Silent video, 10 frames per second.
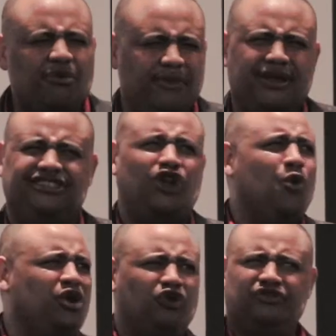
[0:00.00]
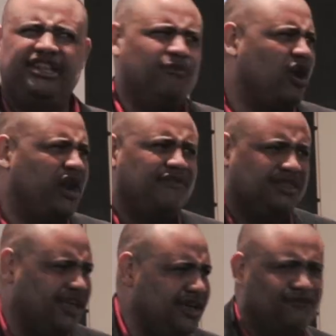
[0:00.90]
with me, because no one agrees with anyone on
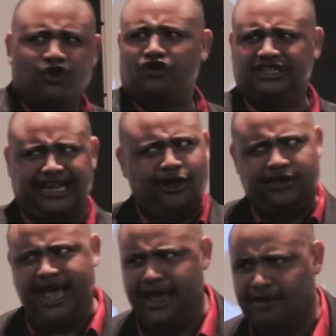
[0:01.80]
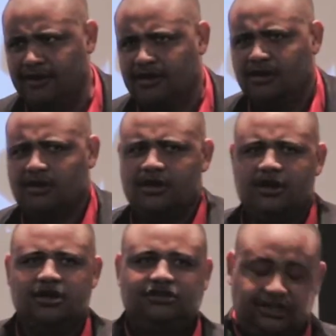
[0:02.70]
everything. If you agree, say, oh, yeah. Oh,
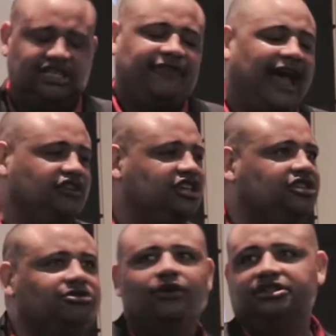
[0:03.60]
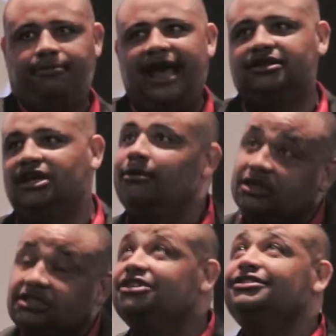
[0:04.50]
yeah. So this is his value system. So he's in the bathtub,
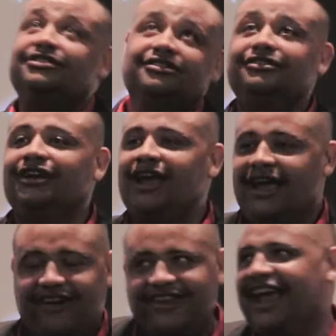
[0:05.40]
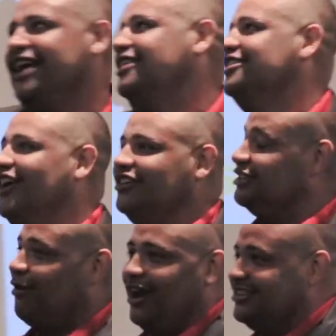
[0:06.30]
and he's every day.
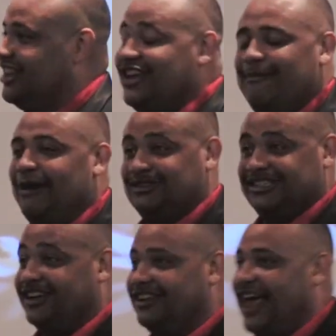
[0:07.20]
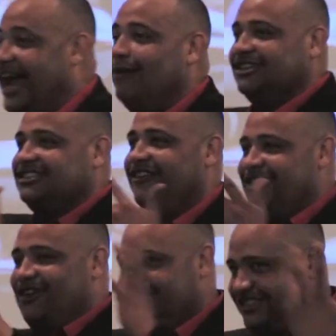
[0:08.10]
She probably looks good. Can you imagine what she's looking like? Just
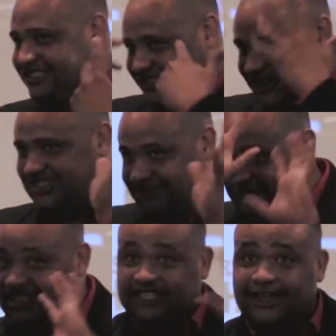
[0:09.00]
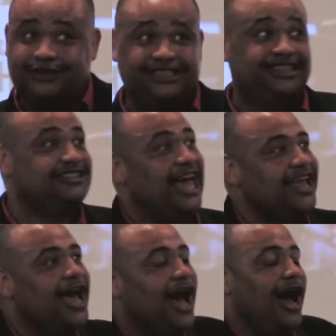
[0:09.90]
visualize what she looks
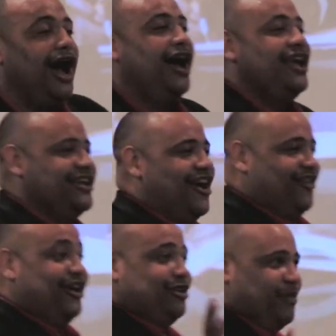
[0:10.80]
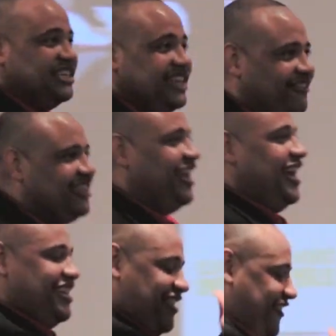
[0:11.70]
like. They're at the beach and everything.